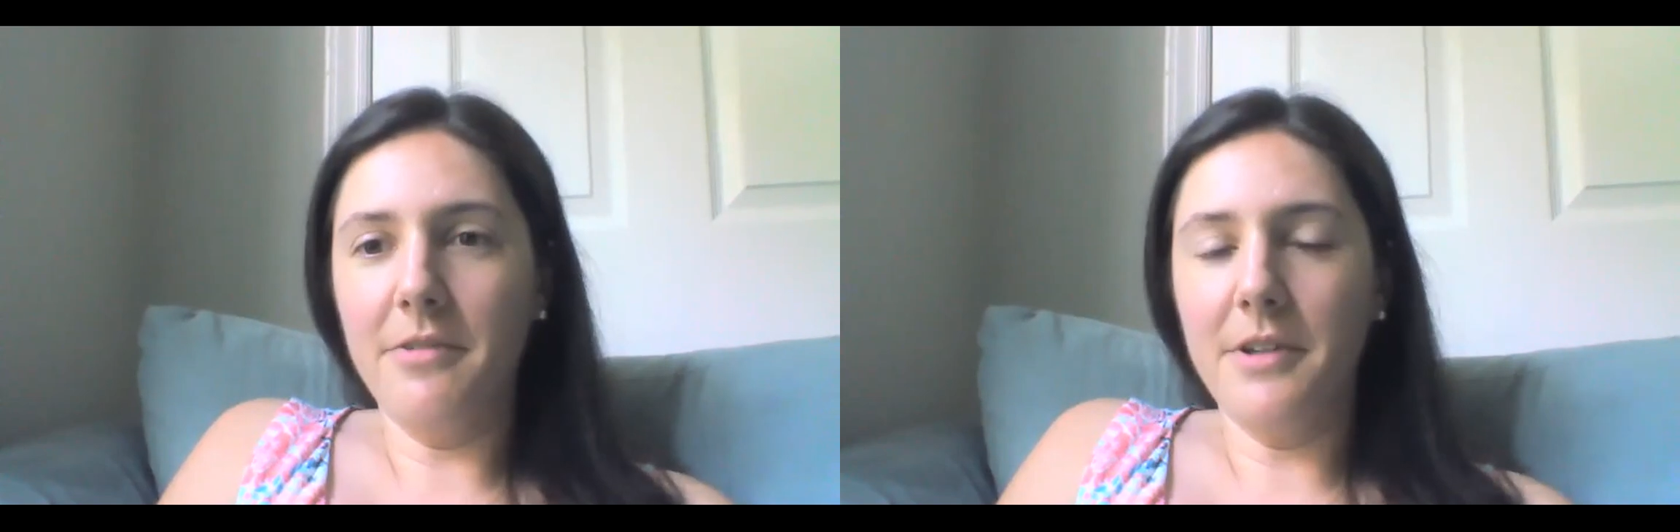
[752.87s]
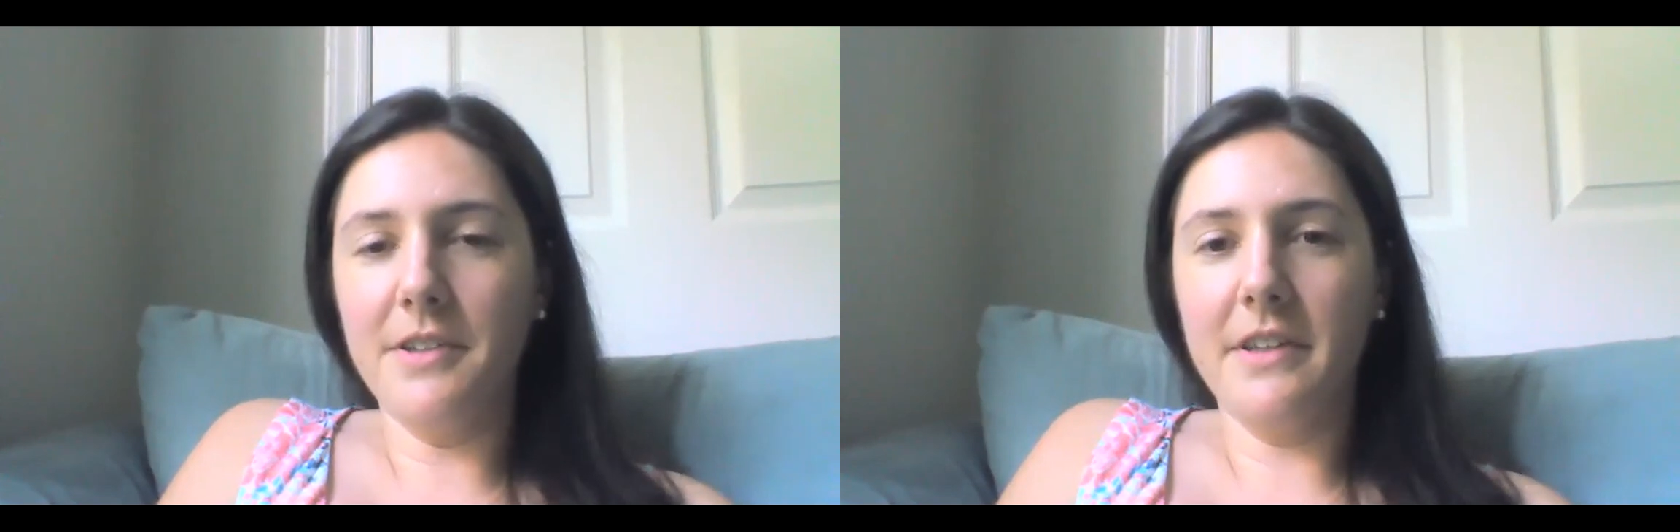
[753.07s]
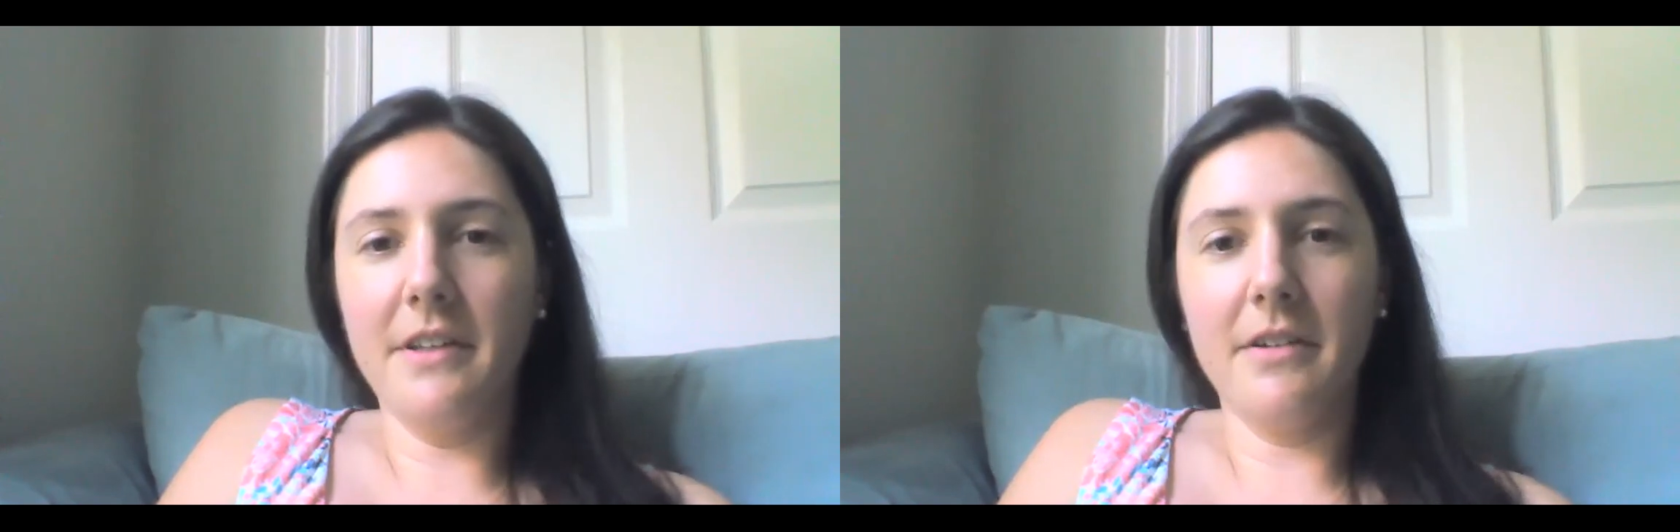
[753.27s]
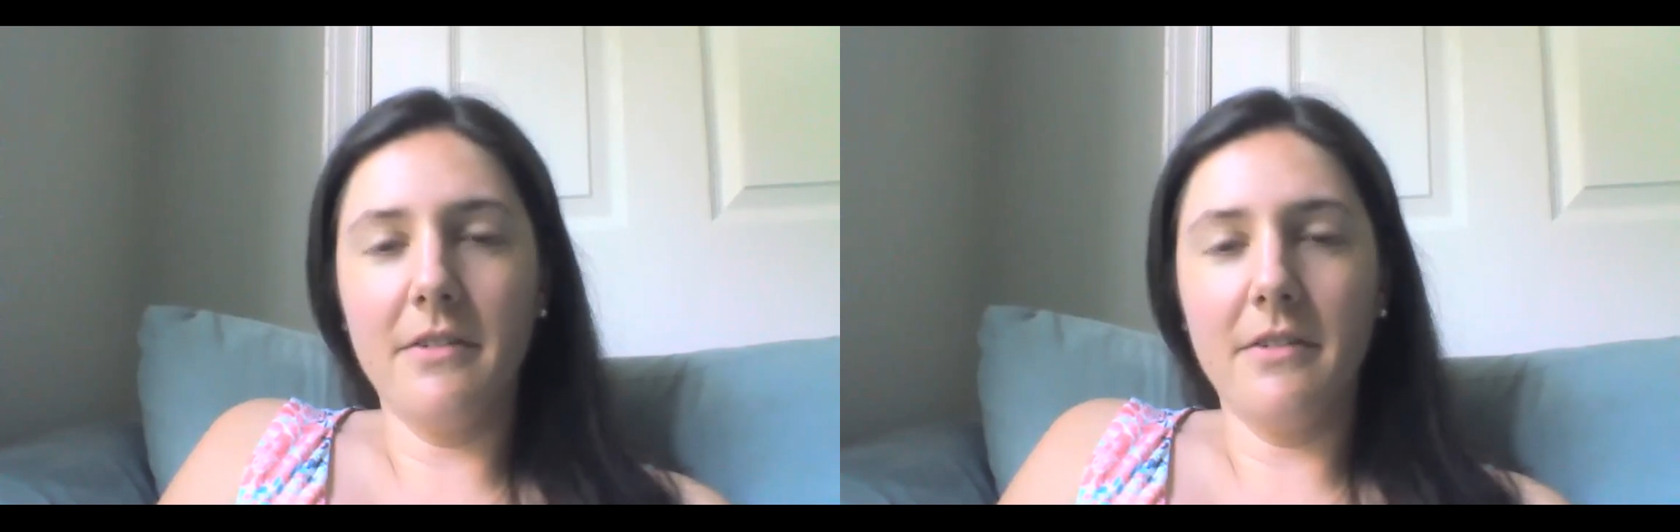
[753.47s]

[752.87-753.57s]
It was